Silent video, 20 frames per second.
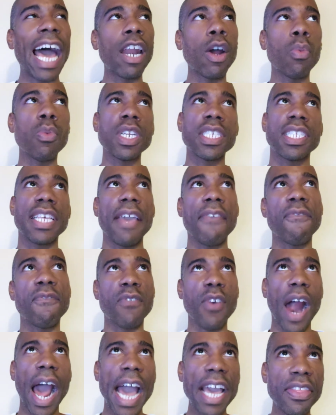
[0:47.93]
I don't want to say
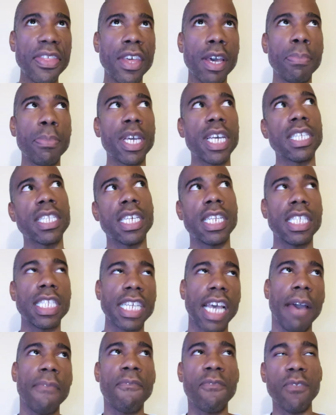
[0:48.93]
fried them because
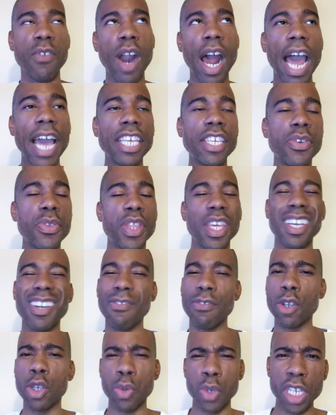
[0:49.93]
anytime fry you
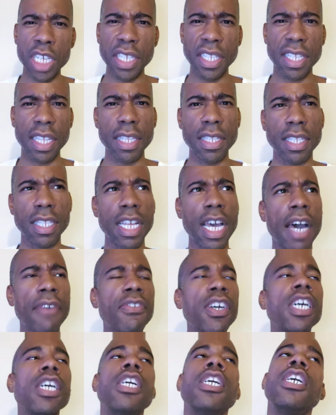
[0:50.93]
think of grease and
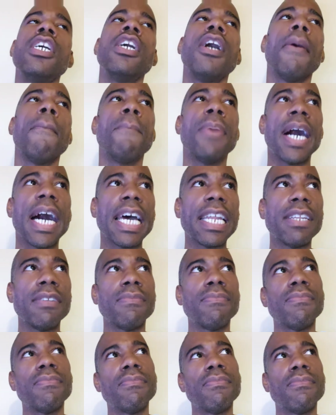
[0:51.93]
stuff,
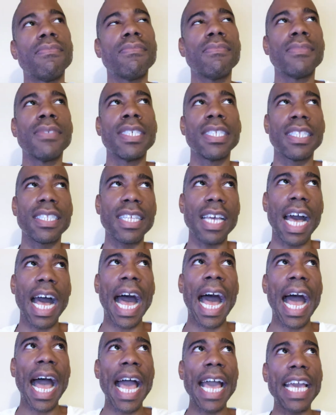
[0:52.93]
but
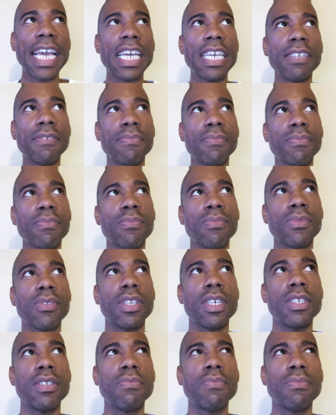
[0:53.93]
I,
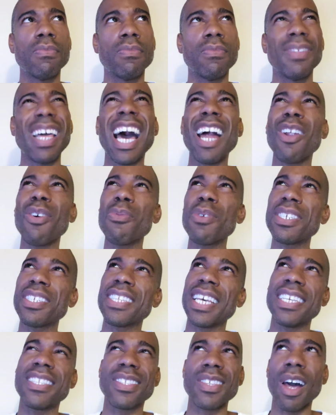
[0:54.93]
I don't
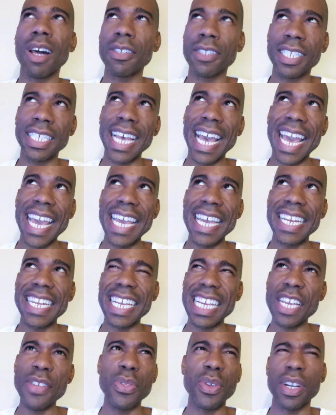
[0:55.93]
want to say
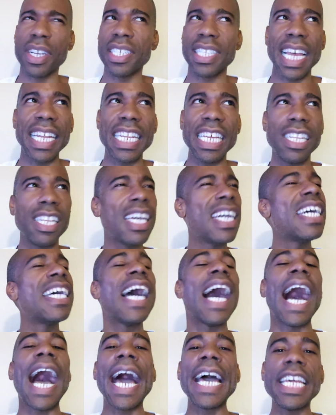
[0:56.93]
sauteed either because I didn't,
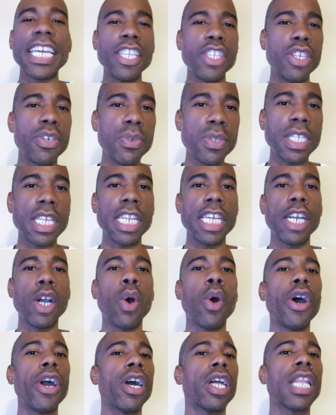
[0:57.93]
I didn't use
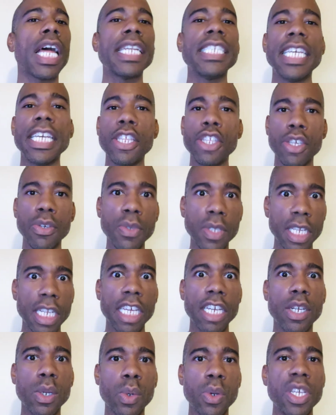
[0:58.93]
any oil, I didn't
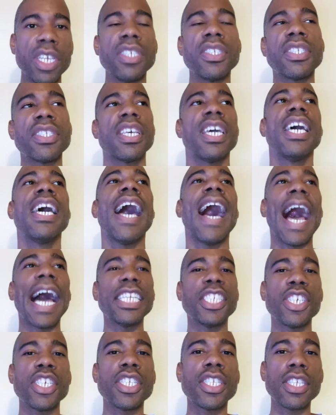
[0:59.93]
use any grease.
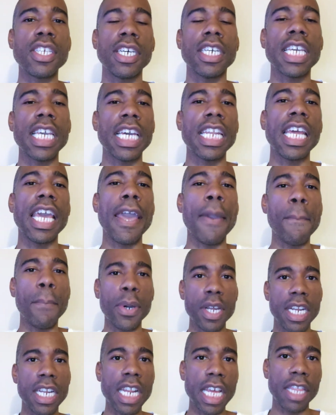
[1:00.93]
I just took it
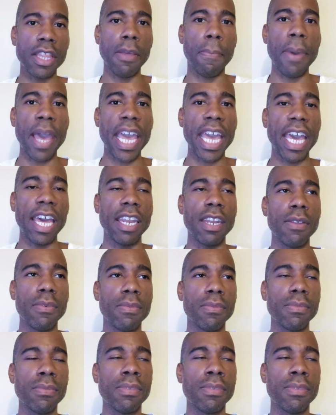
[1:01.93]
and put it in the pan